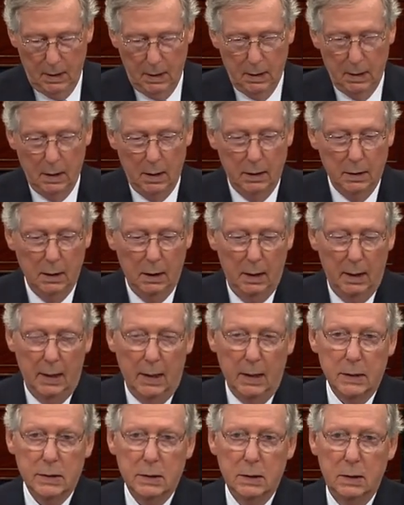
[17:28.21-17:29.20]

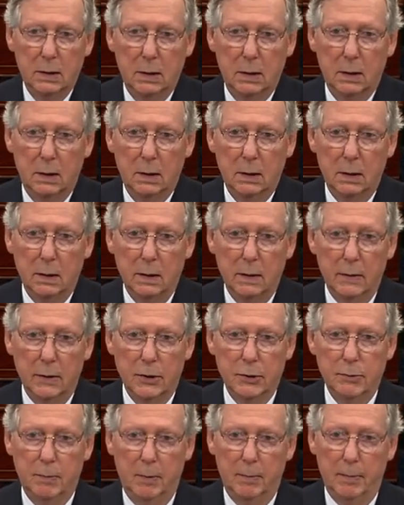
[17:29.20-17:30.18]
Nonetheless,
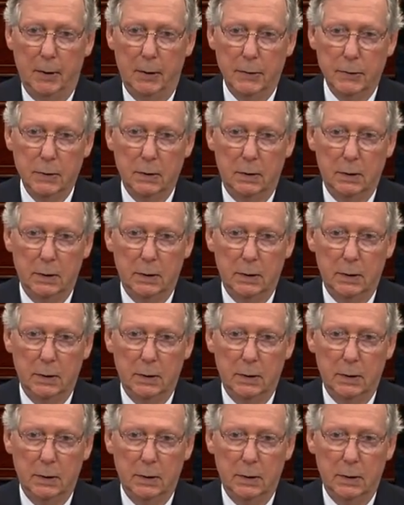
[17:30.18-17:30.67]
this proposal